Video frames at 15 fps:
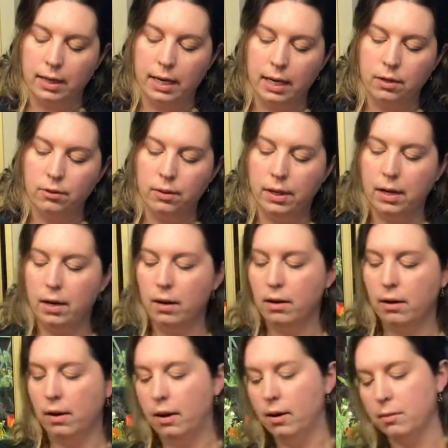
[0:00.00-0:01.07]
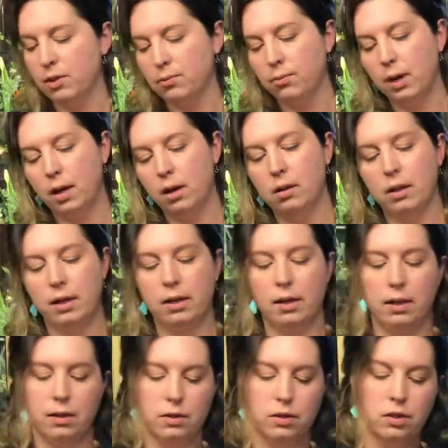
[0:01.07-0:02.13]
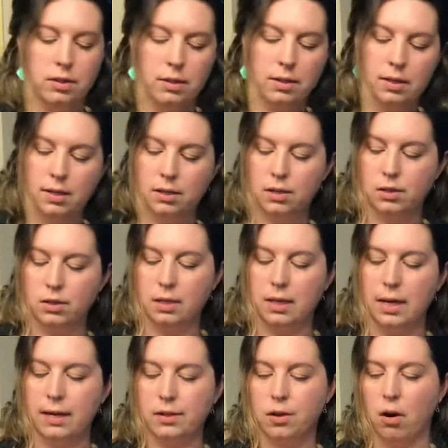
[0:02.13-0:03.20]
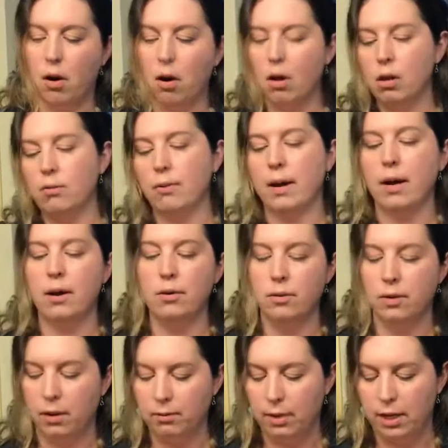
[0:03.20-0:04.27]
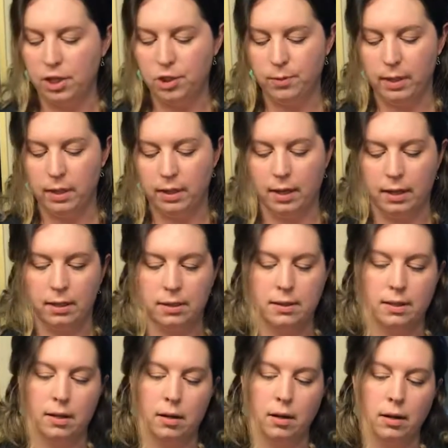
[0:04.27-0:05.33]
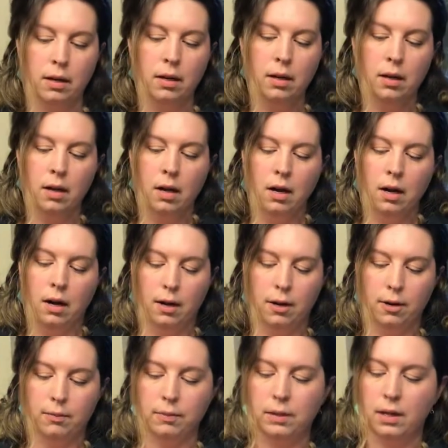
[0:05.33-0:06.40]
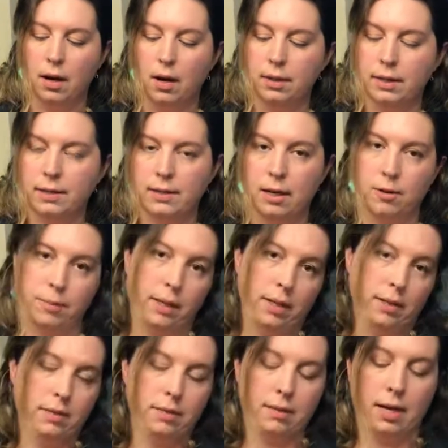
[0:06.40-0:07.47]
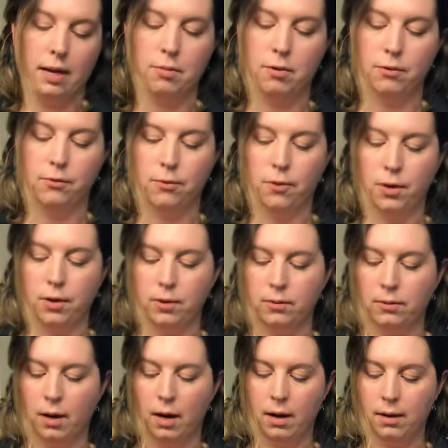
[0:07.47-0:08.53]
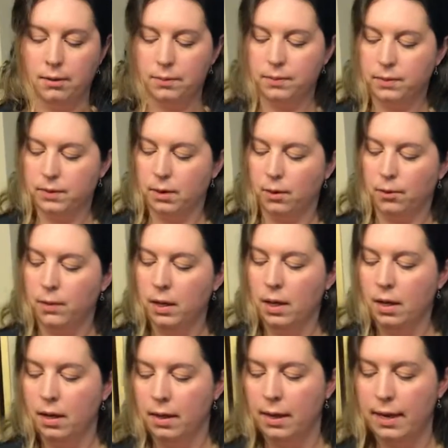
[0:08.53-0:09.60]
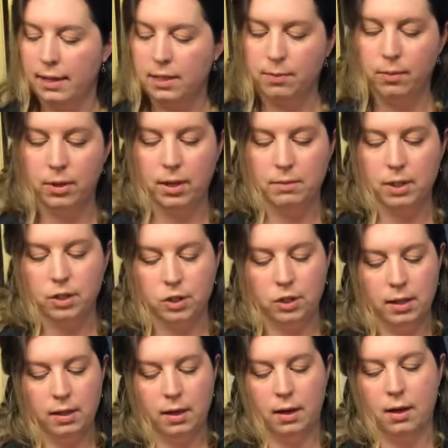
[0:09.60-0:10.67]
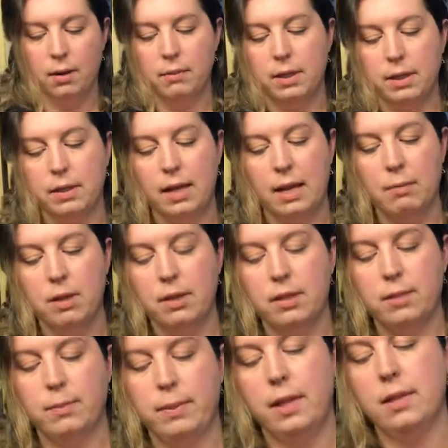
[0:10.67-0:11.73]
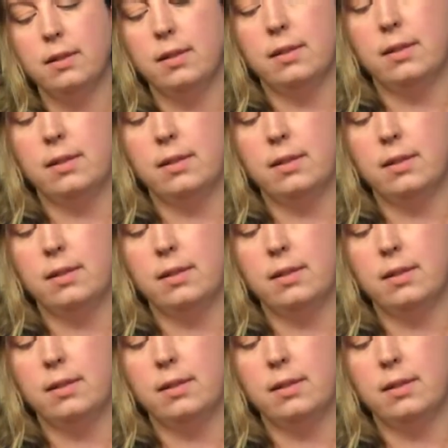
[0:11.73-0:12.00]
candle there as well, and it's just a nice all-around arrangement that can sit on this centerpiece table for you. So that's pretty much it. The name of this piece